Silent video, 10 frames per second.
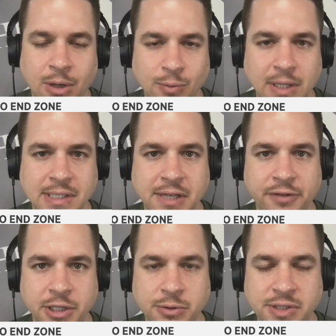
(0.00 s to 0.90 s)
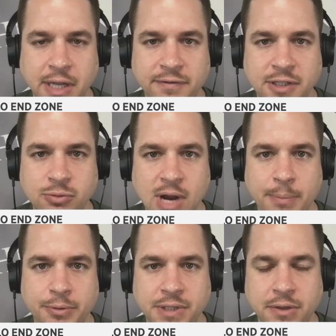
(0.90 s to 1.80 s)
relatively new safeties, Rapp
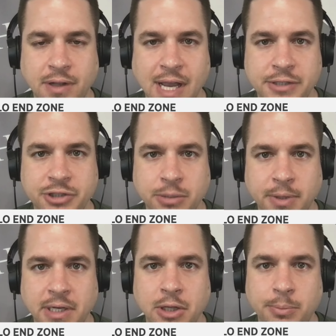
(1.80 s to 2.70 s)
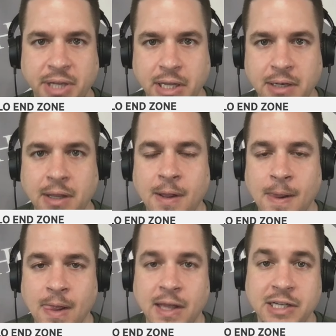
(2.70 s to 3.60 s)
was here last year, but he'll be
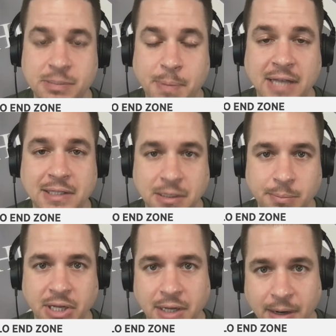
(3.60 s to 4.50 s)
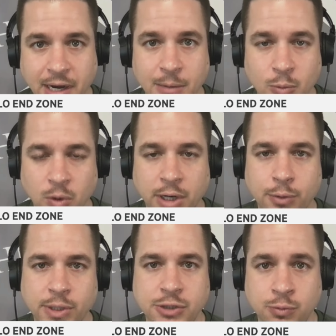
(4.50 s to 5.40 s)
expected to be in a more
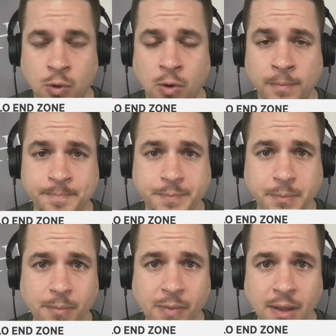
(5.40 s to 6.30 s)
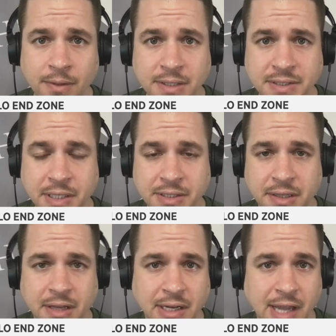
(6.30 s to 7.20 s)
increased role this season. And
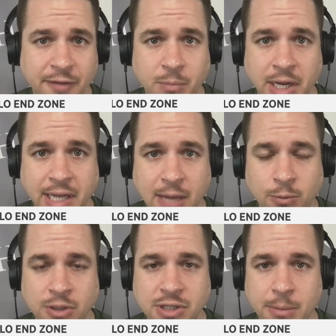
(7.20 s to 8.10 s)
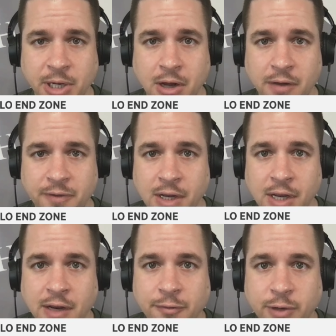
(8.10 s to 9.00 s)
then you have Mike Edwards coming off
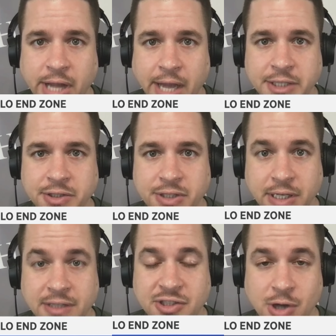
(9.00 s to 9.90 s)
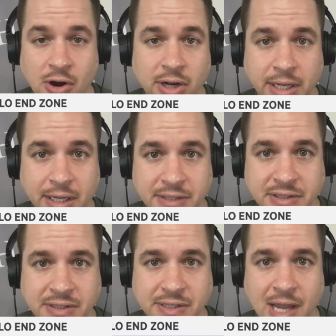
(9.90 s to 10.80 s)
free agency and starting
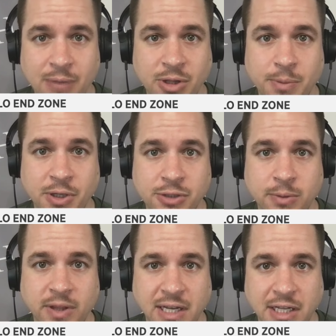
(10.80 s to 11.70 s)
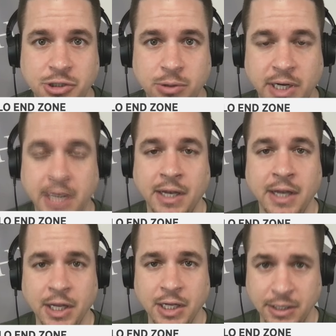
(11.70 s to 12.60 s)
his time with the Bills with an injury.
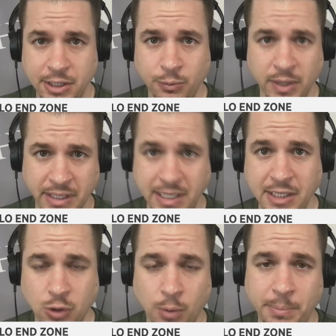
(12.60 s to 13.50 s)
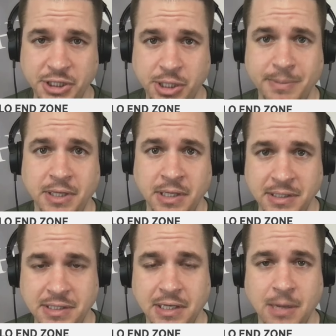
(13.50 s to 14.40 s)
You really need Cole Bishop
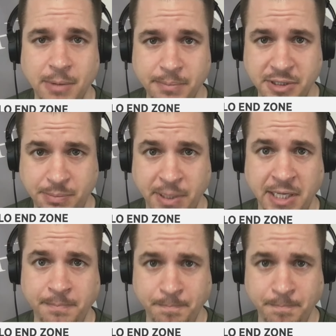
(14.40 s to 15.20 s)
to come up to speed